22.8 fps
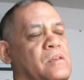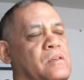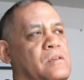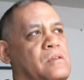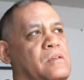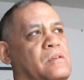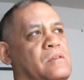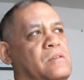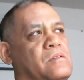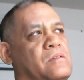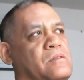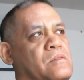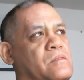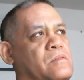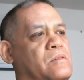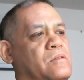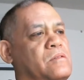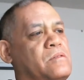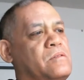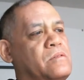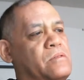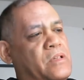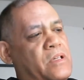And this is all
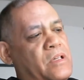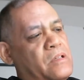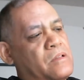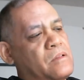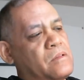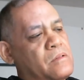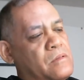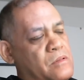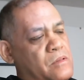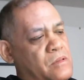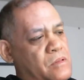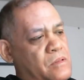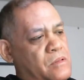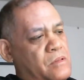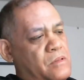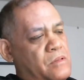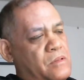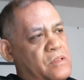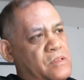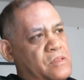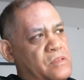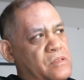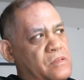throughout
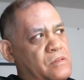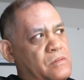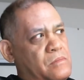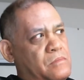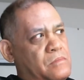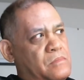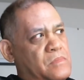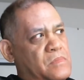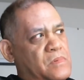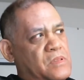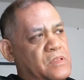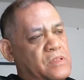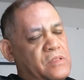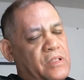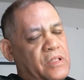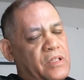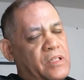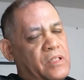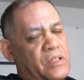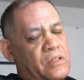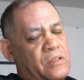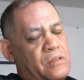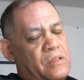this the
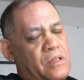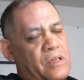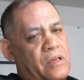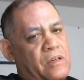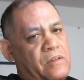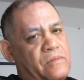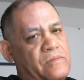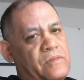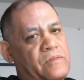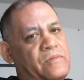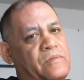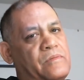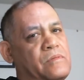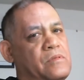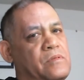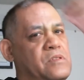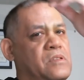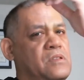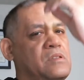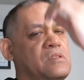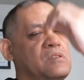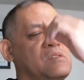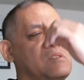second half of
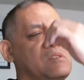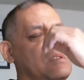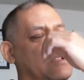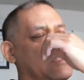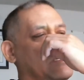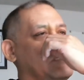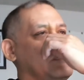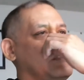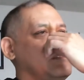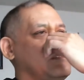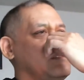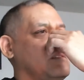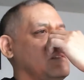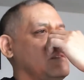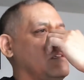John 6.